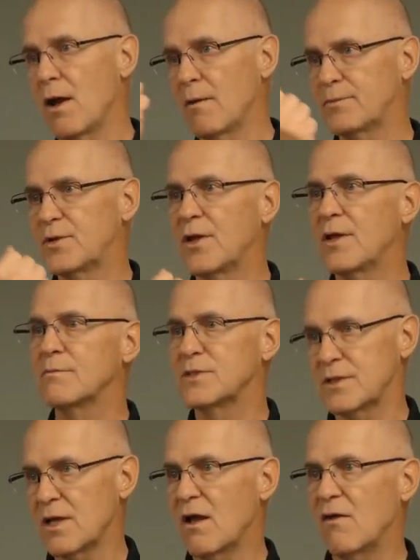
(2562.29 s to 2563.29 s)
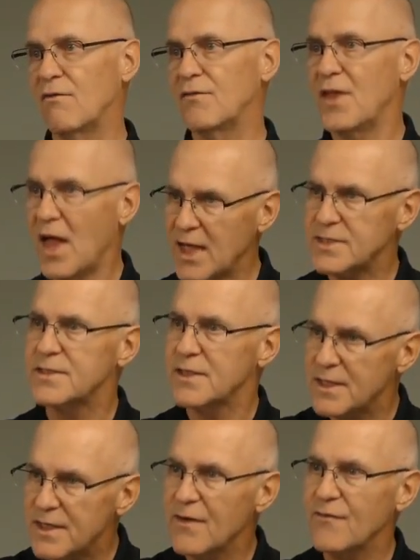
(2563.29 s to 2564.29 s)
up to Himself. That's
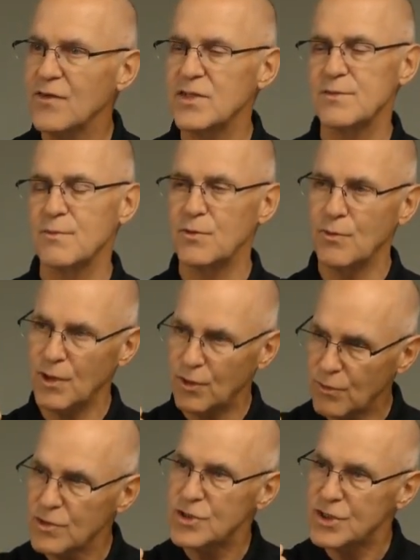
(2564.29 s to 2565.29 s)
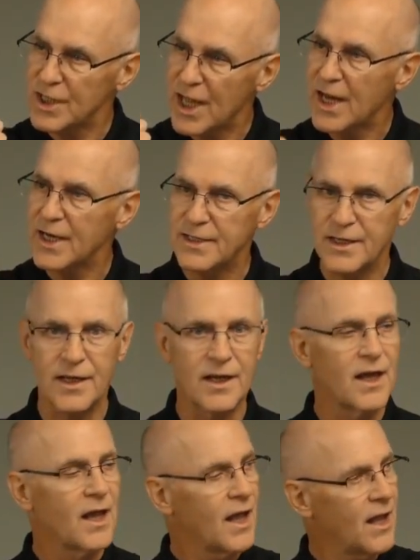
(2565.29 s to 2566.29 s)
the difference between
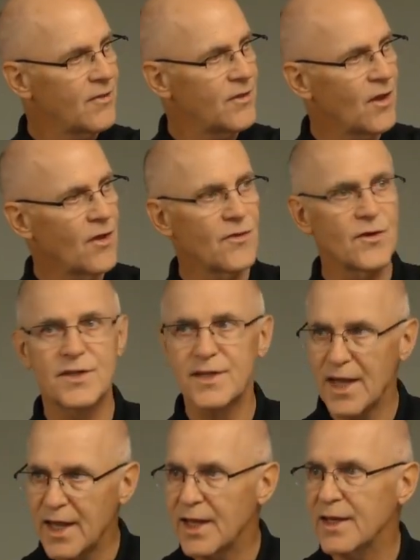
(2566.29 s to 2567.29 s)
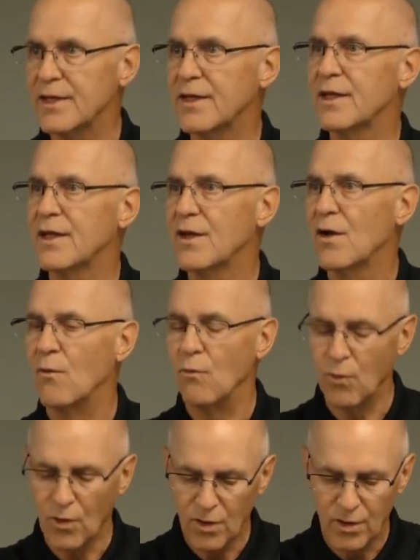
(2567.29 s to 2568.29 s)
Christianity and the other 10
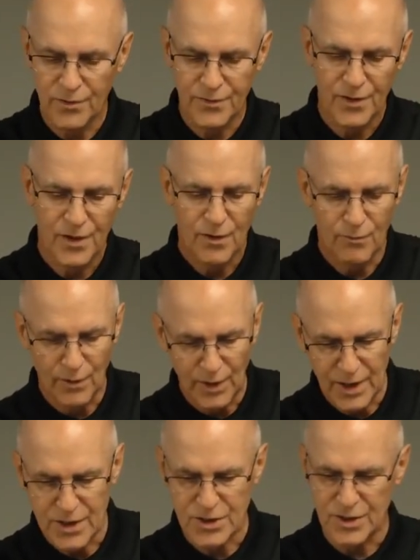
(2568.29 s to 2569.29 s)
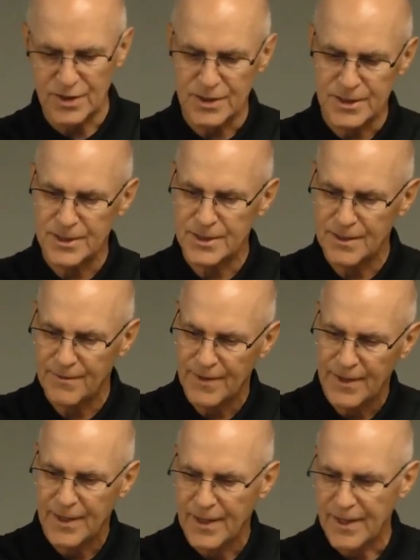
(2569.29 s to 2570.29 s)
world religions.
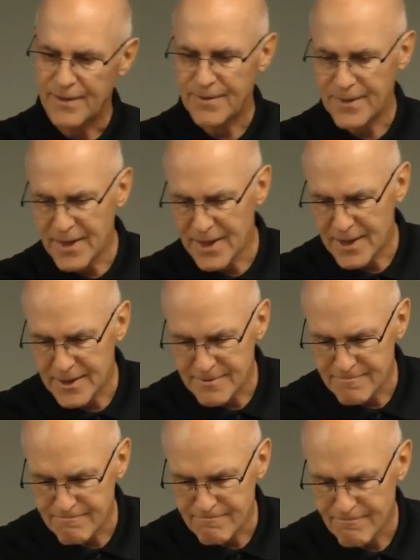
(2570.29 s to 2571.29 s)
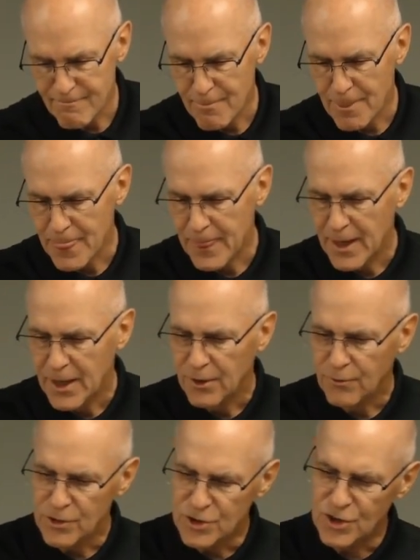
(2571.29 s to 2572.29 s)
And then
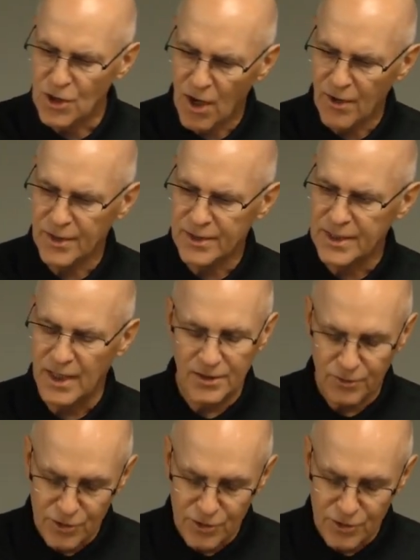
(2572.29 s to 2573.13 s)
Christianity